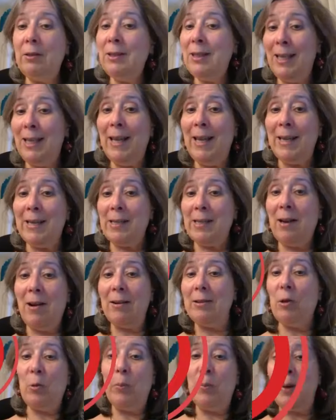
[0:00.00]
Claes,
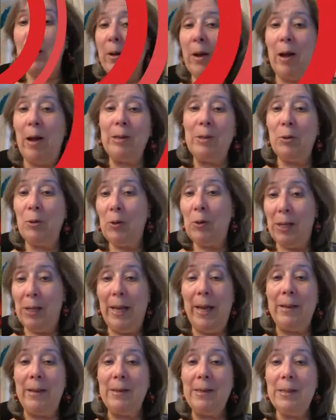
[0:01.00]
Cardinal Bernardo
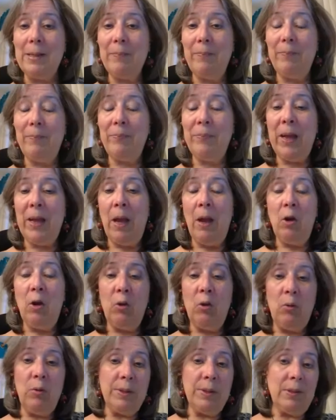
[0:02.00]
Claes,
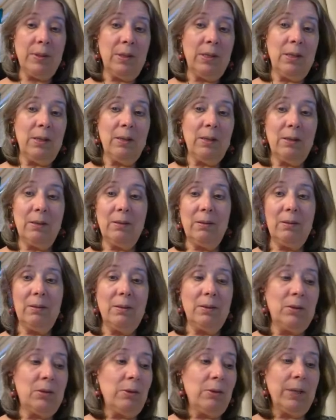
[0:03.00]
who was the
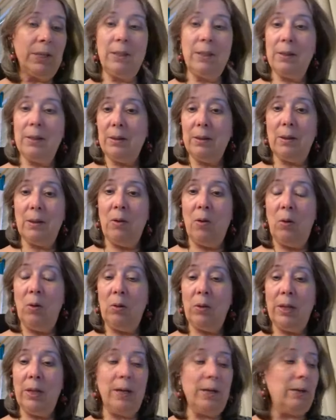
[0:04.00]
during the
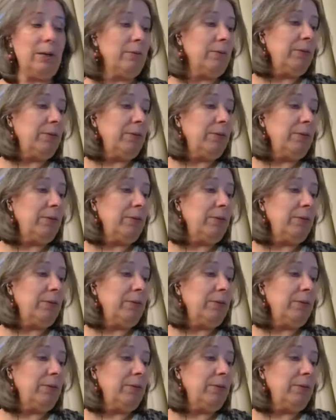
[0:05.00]
whole kind of